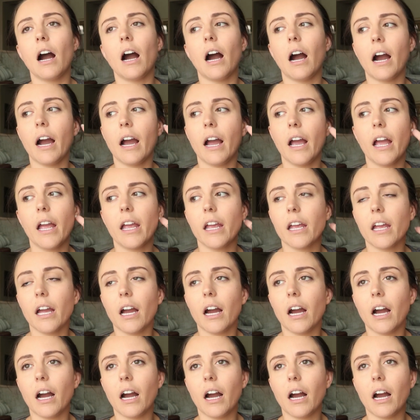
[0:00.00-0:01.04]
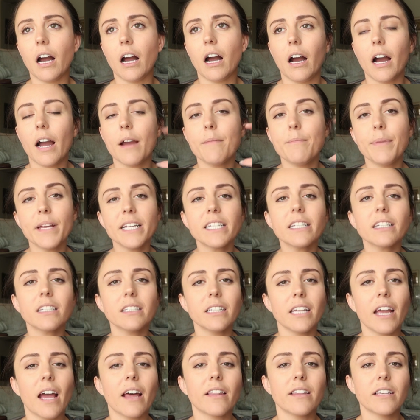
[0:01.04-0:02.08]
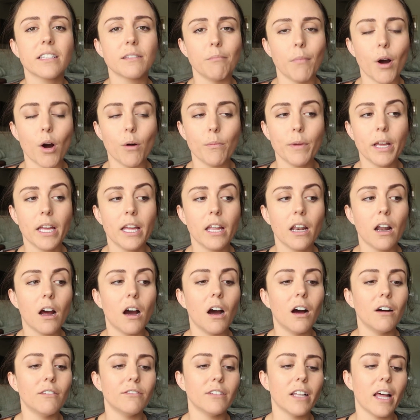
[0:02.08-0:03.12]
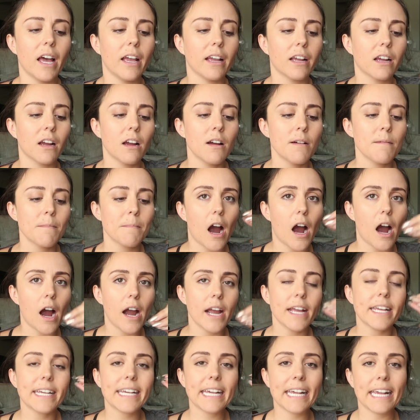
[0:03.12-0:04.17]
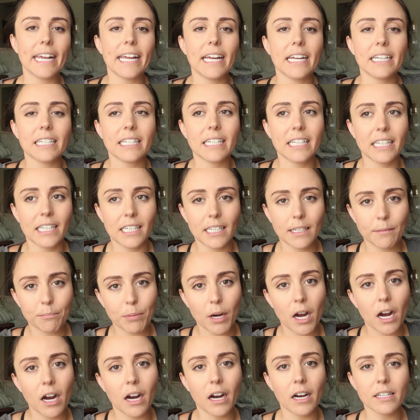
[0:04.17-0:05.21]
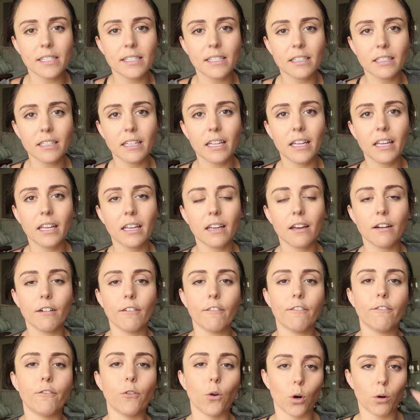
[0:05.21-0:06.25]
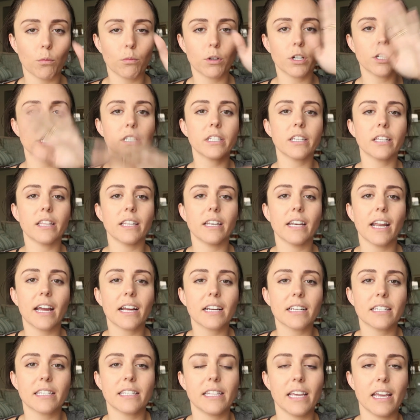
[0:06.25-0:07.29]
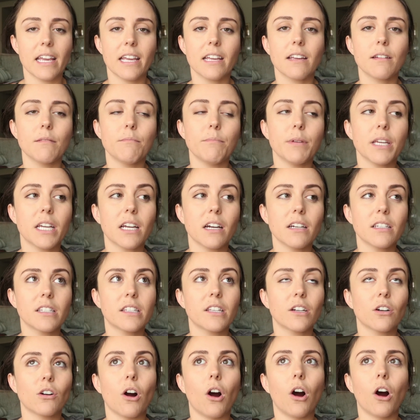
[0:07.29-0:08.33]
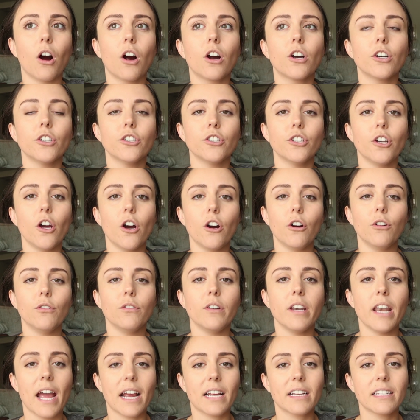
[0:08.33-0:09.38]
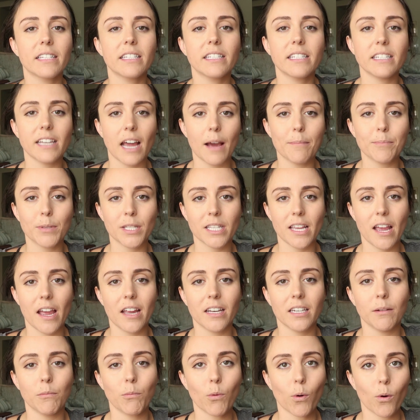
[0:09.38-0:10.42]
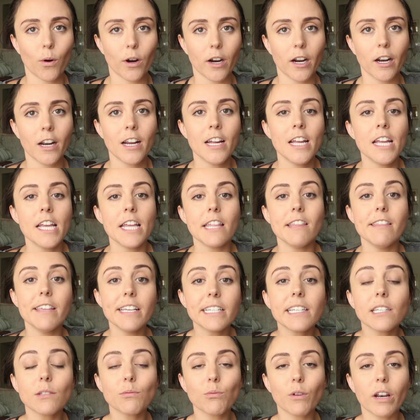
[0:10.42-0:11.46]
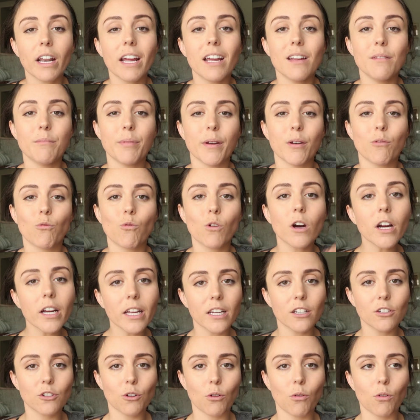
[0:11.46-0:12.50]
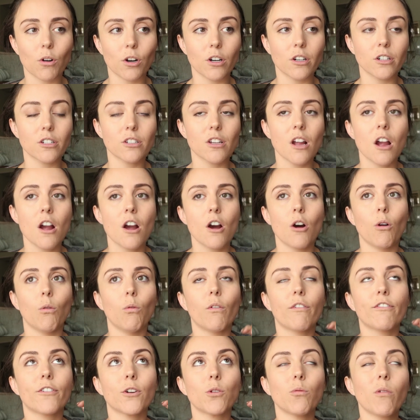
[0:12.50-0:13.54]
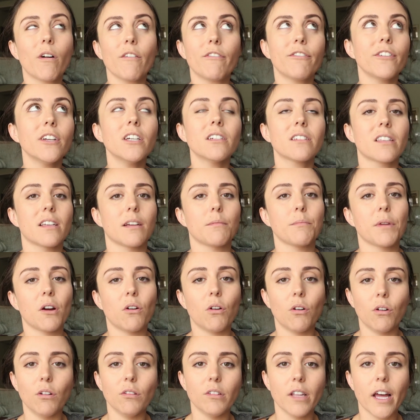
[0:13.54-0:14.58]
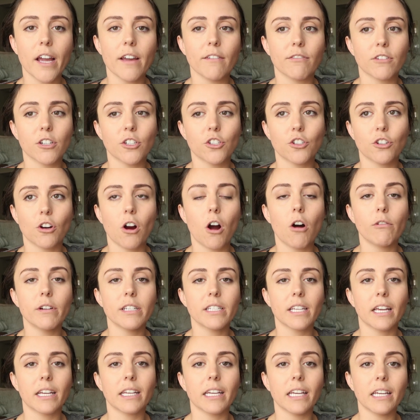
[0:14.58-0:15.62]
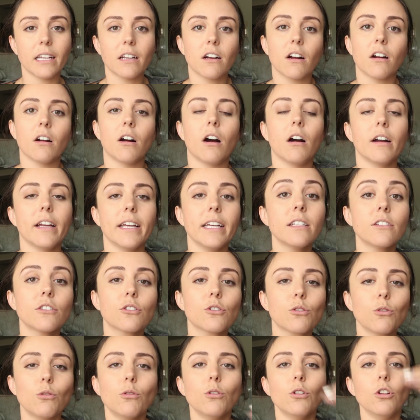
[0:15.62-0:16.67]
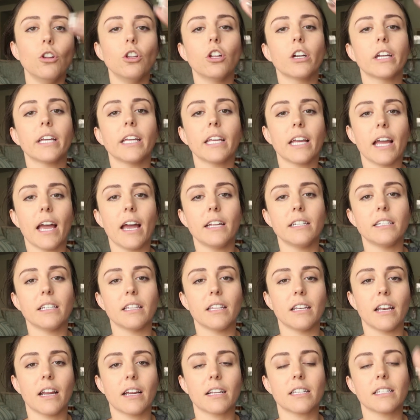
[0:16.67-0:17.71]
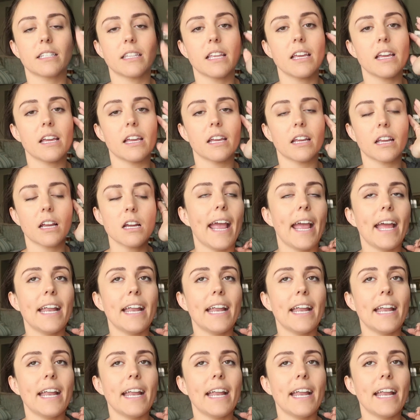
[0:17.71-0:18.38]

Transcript: I basically had this moment of like, I can't keep hustling forward to the next thing because there are no next steps anymore. This is what I had been working towards for what feels like my whole life, because you're always like in school looking ahead to the next thing.